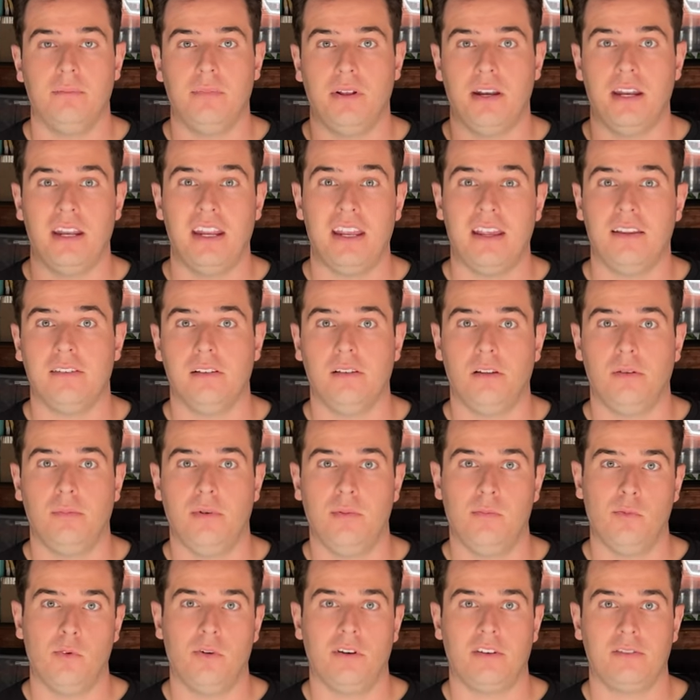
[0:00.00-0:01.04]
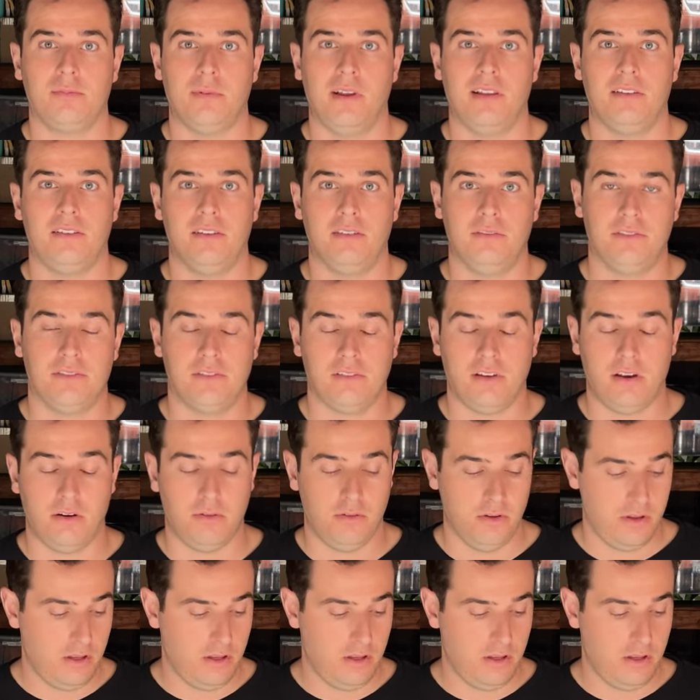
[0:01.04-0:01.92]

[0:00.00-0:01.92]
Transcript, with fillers: but it is a little bit more expensive. So